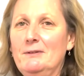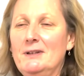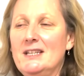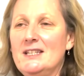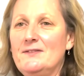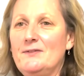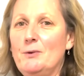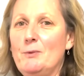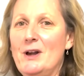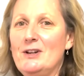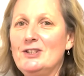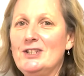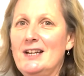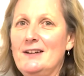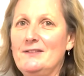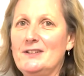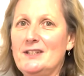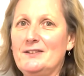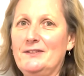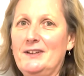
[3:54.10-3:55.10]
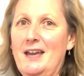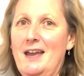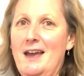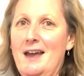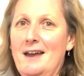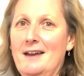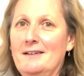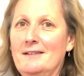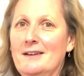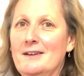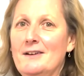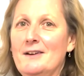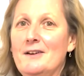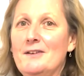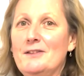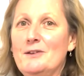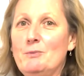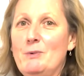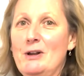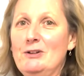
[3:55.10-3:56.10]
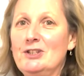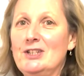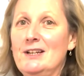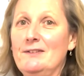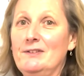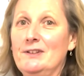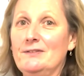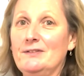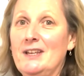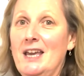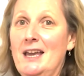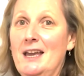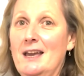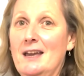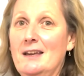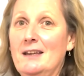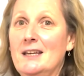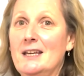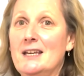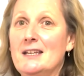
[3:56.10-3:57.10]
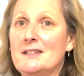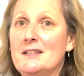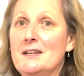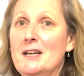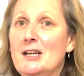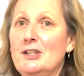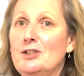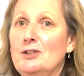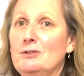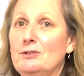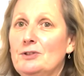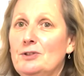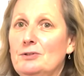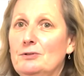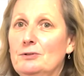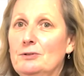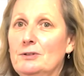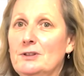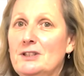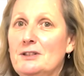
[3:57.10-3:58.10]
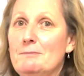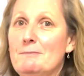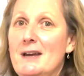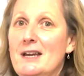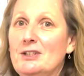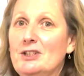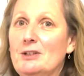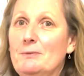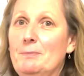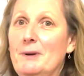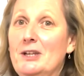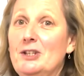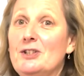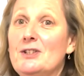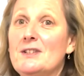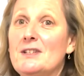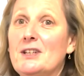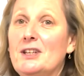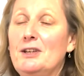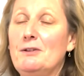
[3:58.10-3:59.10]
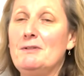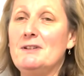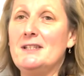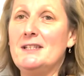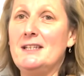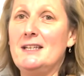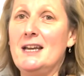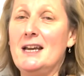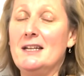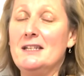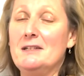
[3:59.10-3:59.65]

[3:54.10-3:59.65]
is for Welsh levels of care. The Welsh level of care is the national tool to measure patient acuity and